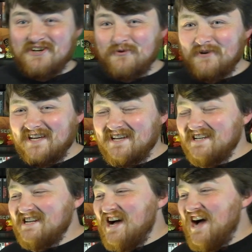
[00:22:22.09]
Really?
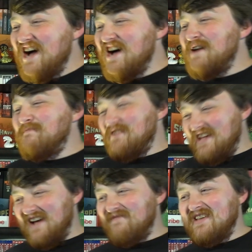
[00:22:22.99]
But
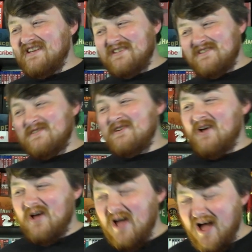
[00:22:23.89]
yeah, there's
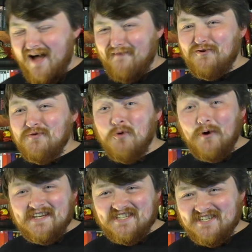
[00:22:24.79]
a few more
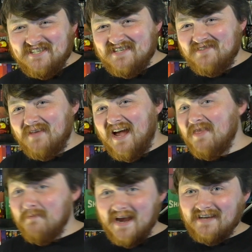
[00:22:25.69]
instances of that in
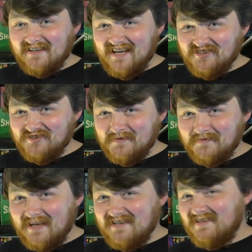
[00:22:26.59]
the main collection of
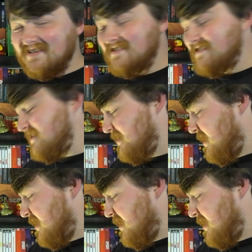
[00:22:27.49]
Laserdiscs.